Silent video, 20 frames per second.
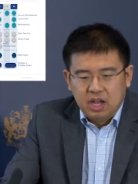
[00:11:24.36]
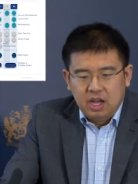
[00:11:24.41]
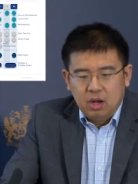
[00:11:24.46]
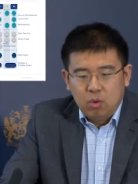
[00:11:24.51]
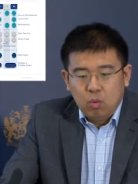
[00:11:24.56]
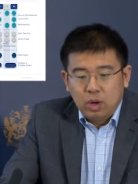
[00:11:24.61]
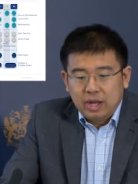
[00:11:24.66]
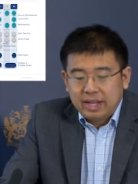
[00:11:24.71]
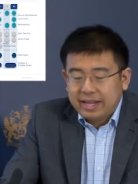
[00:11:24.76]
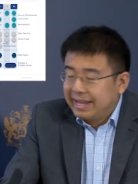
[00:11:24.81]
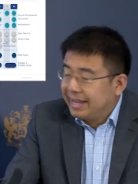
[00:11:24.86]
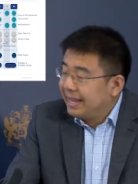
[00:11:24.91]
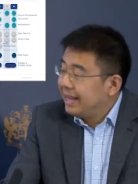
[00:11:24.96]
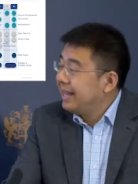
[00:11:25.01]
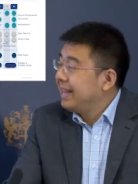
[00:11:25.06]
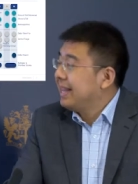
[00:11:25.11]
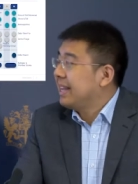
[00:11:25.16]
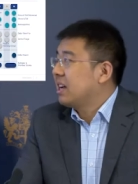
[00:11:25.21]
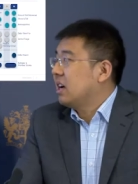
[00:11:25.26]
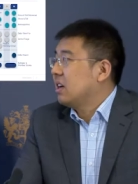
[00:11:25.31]
One
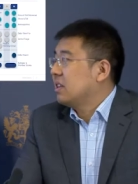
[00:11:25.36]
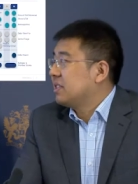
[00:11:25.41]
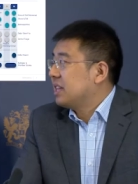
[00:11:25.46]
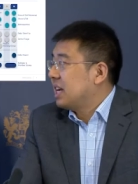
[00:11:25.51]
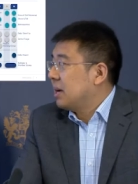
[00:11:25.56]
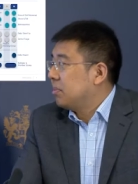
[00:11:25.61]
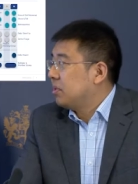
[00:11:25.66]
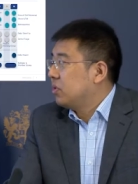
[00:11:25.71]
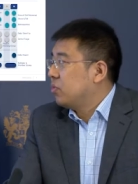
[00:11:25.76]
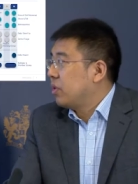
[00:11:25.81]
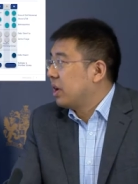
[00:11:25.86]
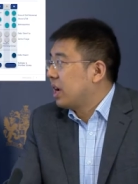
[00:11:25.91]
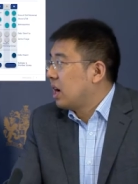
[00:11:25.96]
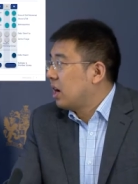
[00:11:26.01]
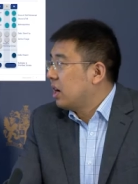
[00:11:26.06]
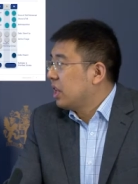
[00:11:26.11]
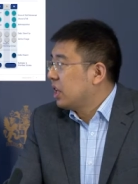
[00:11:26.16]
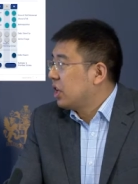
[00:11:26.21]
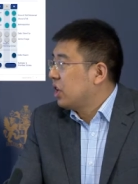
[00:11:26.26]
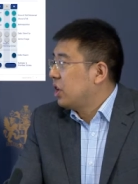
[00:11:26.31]
key concept
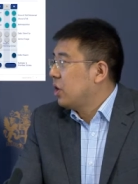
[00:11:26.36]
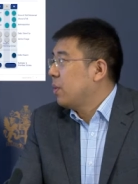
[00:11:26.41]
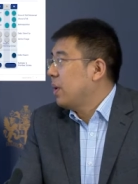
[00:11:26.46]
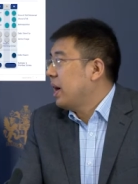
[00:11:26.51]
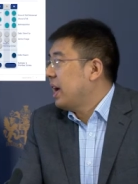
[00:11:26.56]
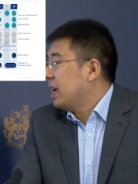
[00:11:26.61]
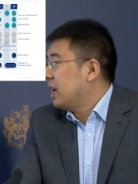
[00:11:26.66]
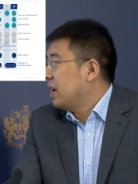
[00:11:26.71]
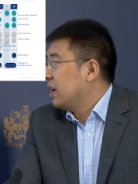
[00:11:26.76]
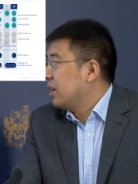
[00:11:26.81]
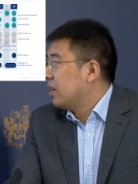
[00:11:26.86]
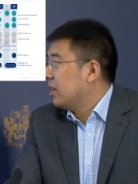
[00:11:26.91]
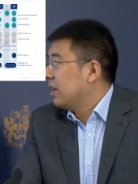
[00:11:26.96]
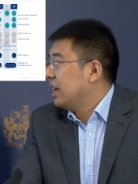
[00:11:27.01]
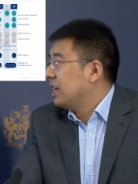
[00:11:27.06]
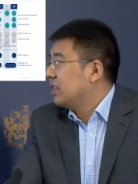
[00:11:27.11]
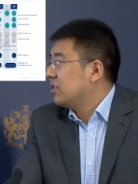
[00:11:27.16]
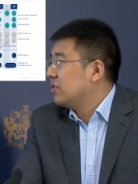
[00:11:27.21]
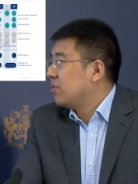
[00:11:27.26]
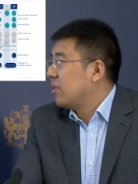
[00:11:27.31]
regarding Q A here
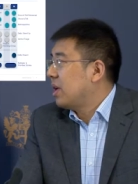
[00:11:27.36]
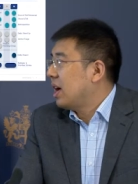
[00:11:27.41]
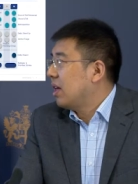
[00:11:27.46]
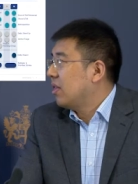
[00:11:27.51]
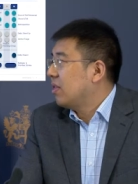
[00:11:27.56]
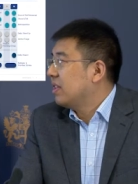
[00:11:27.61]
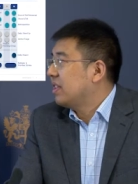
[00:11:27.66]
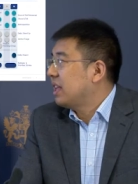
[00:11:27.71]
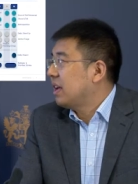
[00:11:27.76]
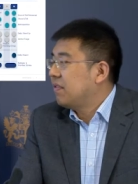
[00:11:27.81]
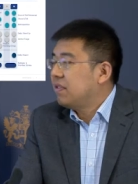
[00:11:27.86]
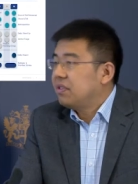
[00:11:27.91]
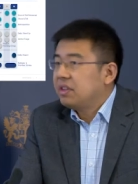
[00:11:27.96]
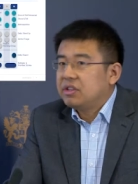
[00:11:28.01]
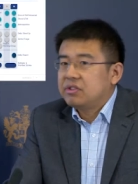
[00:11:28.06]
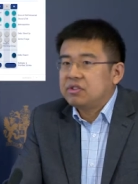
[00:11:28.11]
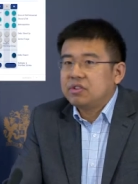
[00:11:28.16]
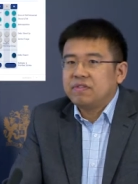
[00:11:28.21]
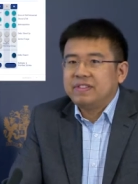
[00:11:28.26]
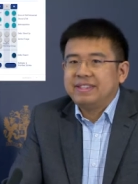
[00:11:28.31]
is around the
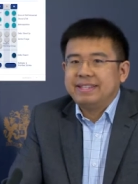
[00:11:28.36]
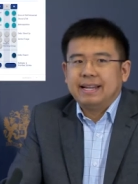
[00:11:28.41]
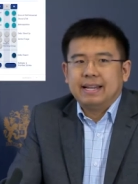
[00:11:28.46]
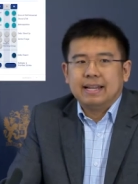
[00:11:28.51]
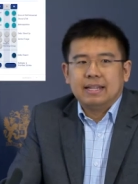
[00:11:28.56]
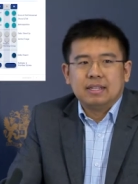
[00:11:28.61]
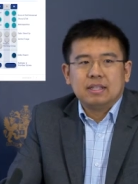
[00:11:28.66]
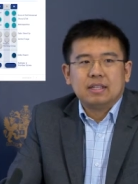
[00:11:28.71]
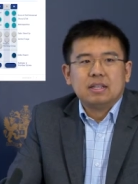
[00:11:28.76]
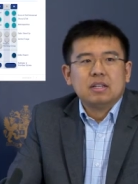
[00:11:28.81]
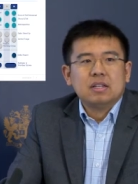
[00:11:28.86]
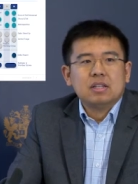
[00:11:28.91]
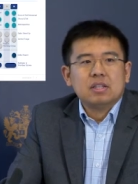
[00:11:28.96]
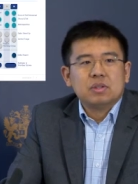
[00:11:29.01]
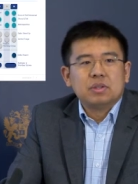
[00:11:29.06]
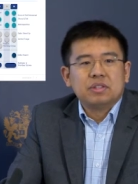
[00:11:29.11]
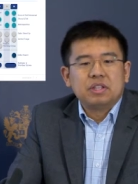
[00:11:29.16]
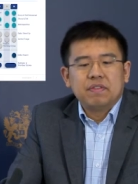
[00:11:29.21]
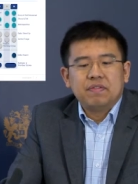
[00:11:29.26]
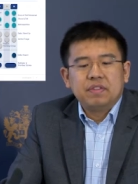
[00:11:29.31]
definition of done.
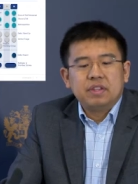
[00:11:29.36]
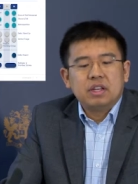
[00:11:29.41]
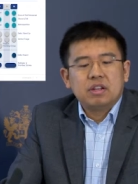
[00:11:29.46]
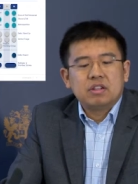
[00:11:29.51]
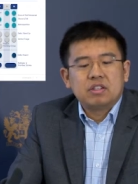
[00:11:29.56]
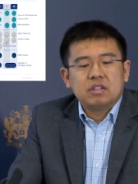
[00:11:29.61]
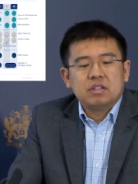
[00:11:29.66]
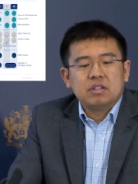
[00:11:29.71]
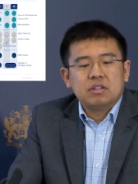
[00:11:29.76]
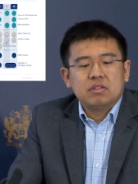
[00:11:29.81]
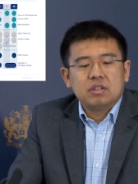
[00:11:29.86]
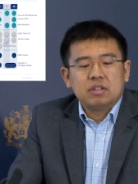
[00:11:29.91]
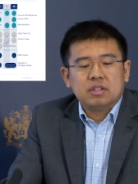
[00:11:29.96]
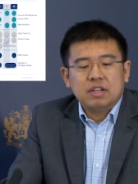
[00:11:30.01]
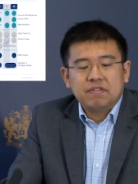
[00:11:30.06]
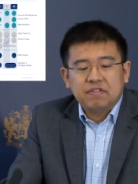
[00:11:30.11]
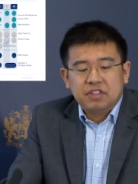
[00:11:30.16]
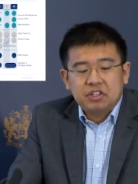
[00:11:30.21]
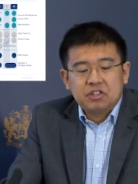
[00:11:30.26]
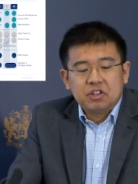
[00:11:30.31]
The definition,
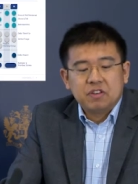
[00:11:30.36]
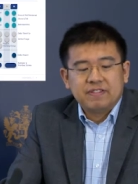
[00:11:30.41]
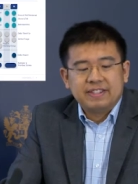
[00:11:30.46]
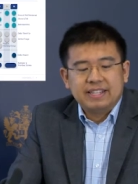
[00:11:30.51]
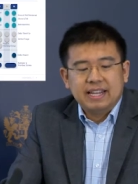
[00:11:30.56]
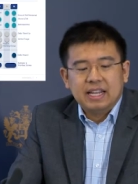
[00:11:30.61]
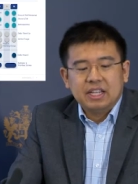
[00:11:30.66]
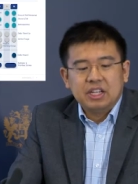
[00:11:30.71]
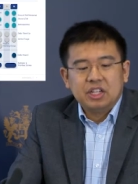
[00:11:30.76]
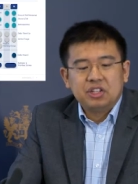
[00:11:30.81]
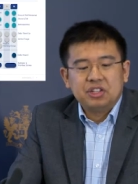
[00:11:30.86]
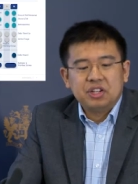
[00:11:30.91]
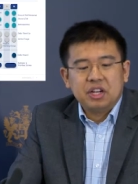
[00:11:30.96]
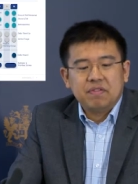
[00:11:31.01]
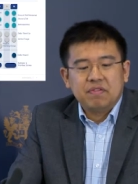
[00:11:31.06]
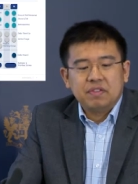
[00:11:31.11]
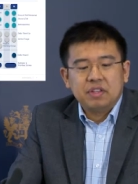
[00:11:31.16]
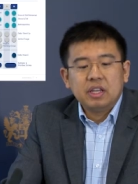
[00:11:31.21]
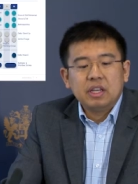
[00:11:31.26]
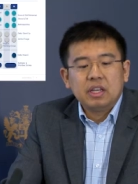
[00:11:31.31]
definition of done in G
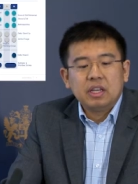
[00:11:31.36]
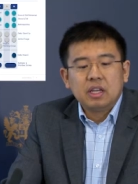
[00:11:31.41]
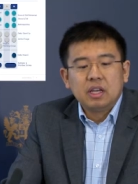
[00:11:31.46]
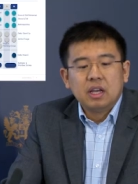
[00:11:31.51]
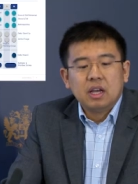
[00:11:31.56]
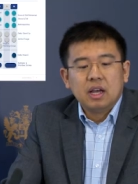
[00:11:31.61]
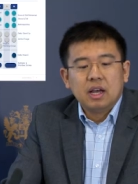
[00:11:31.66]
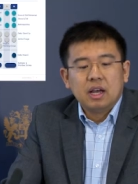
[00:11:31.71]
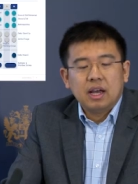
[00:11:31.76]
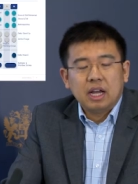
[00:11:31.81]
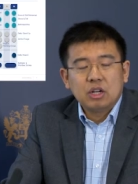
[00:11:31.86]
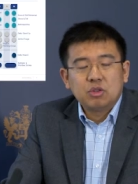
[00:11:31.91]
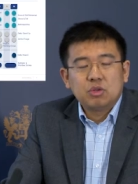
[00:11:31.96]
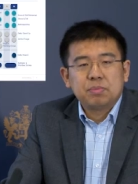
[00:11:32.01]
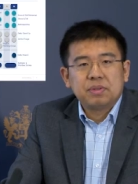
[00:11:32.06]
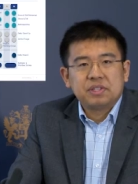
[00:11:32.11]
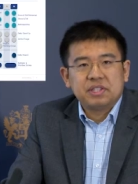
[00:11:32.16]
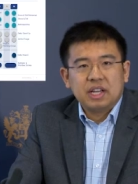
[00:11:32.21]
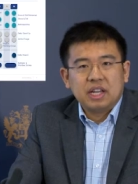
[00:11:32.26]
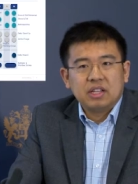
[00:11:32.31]
F T one
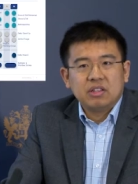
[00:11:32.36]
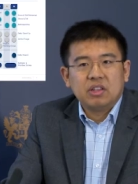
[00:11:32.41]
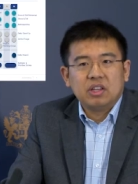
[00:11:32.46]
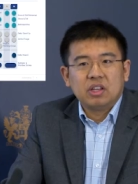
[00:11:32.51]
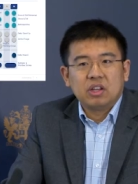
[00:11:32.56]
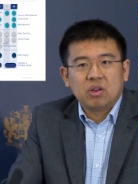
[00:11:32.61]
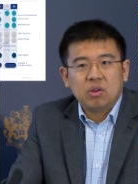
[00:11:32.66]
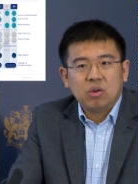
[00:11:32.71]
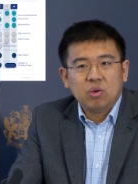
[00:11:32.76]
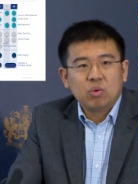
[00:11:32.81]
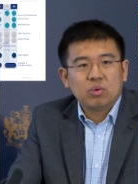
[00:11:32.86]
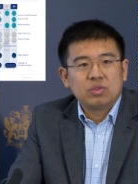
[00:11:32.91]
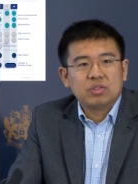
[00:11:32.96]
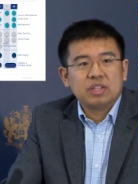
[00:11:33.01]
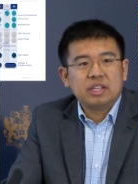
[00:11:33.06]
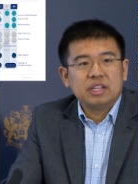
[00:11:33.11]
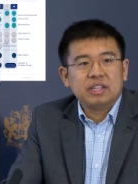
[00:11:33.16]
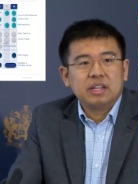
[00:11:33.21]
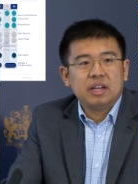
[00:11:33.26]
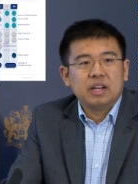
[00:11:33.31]
hundred percent includes
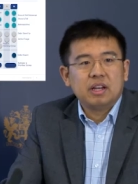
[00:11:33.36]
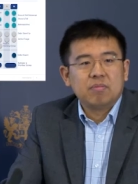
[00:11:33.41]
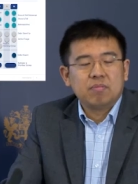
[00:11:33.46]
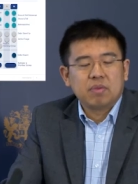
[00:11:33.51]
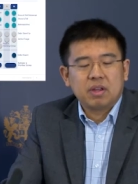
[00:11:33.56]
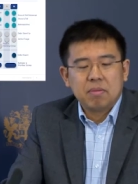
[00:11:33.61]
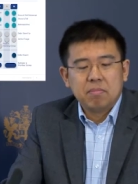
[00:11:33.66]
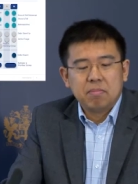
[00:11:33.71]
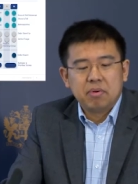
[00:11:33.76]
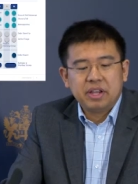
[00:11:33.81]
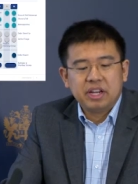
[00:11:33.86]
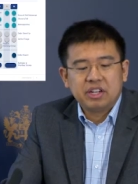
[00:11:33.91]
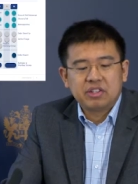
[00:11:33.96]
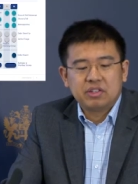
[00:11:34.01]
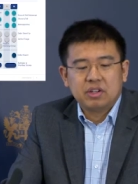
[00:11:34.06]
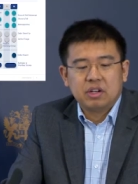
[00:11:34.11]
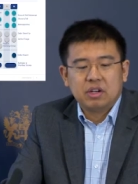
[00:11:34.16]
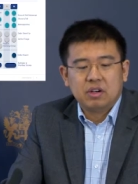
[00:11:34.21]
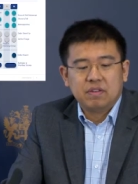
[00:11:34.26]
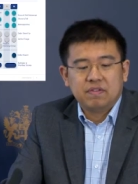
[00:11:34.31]
the um,
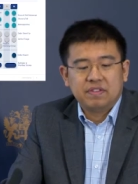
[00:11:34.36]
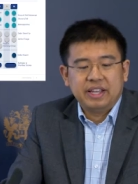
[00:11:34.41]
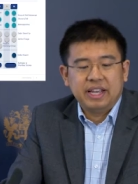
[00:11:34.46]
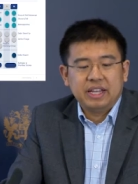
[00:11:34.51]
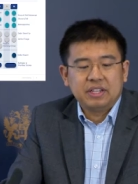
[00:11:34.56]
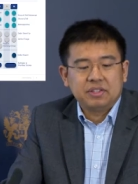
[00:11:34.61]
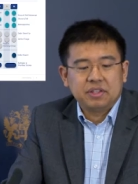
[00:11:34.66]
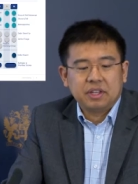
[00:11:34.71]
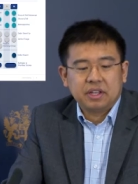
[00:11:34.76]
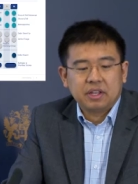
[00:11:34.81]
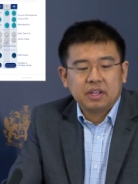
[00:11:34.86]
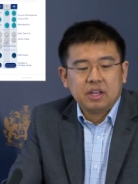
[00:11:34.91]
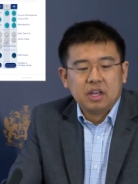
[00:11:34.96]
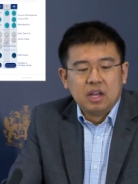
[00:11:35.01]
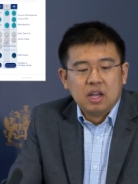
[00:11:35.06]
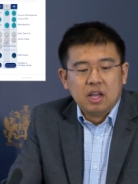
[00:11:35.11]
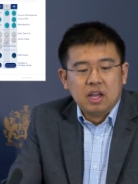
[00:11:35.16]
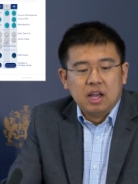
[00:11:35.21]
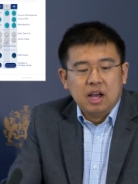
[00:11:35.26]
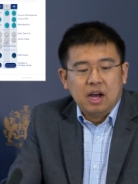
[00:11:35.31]
completion of, of testing.
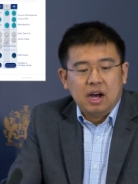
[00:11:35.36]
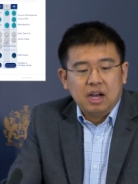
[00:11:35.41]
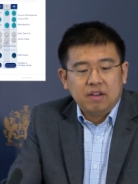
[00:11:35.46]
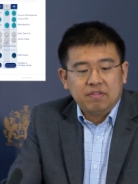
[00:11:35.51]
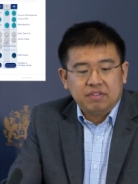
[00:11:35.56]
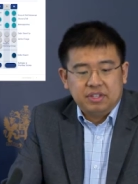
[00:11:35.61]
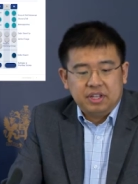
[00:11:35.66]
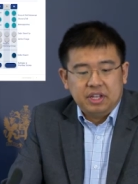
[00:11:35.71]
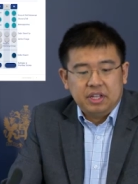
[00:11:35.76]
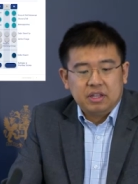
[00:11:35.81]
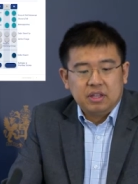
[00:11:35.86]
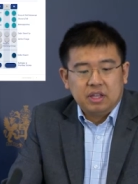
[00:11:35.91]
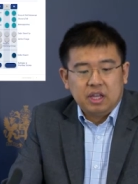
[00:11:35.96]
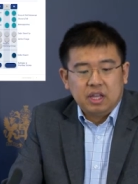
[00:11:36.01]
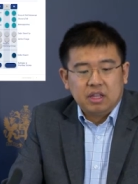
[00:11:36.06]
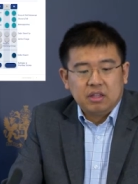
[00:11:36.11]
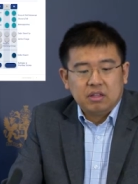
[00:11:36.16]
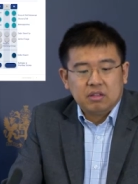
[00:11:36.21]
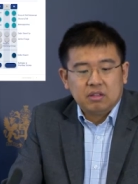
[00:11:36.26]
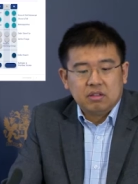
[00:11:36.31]
I've seen
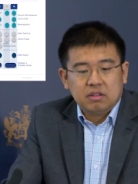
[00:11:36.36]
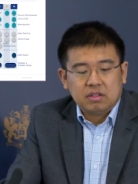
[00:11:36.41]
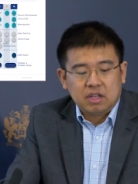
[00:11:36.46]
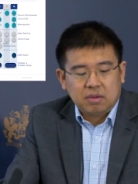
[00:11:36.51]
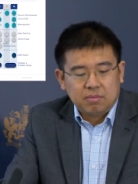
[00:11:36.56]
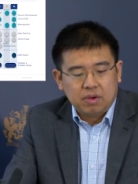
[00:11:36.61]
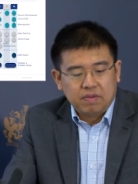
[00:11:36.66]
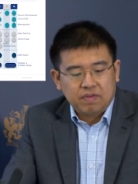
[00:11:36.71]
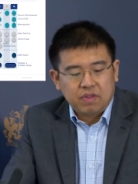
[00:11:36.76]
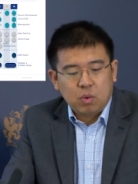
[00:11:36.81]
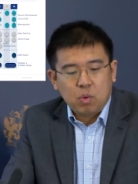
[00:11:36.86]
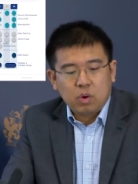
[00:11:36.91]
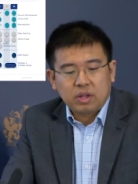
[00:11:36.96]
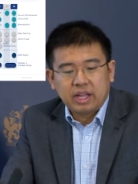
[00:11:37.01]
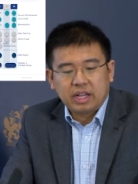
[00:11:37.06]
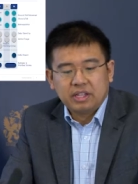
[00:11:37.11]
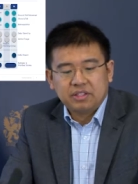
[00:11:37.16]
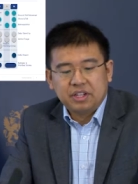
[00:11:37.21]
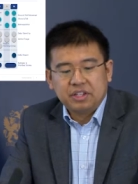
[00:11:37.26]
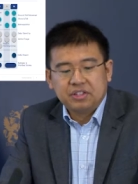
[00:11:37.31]
in some of the
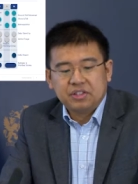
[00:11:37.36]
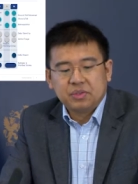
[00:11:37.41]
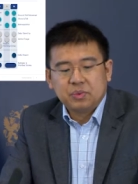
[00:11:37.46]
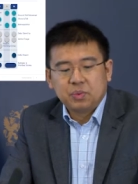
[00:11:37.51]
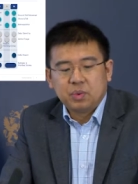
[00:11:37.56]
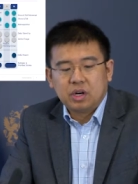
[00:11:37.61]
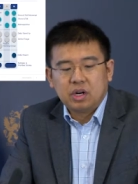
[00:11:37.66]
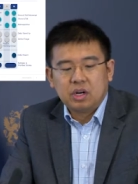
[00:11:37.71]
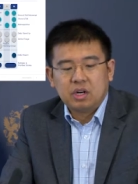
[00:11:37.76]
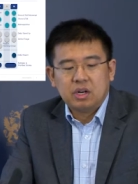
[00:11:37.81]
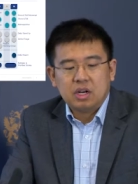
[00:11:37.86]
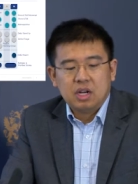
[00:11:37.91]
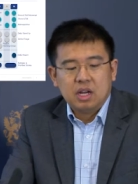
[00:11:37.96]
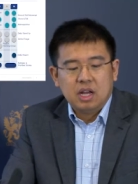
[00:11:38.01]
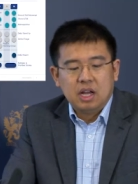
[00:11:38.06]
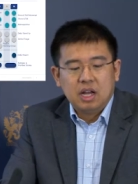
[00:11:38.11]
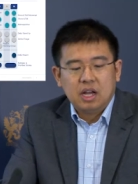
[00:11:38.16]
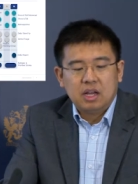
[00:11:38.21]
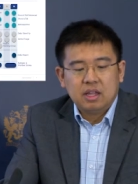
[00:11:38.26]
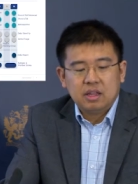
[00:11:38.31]
organizations where
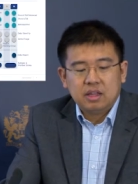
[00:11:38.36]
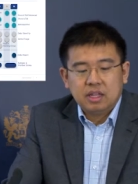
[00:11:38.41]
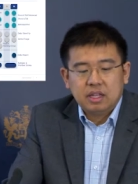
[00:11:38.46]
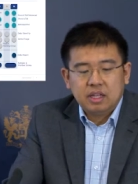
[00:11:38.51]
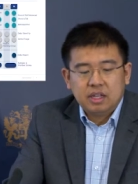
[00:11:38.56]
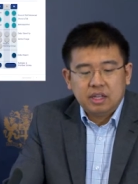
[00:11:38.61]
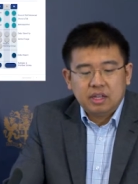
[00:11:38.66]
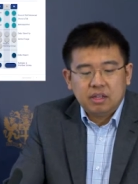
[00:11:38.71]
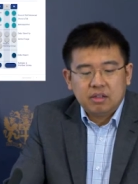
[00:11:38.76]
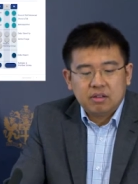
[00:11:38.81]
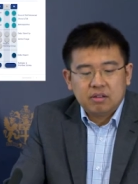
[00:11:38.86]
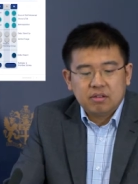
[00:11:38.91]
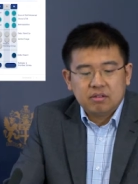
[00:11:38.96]
uh, the,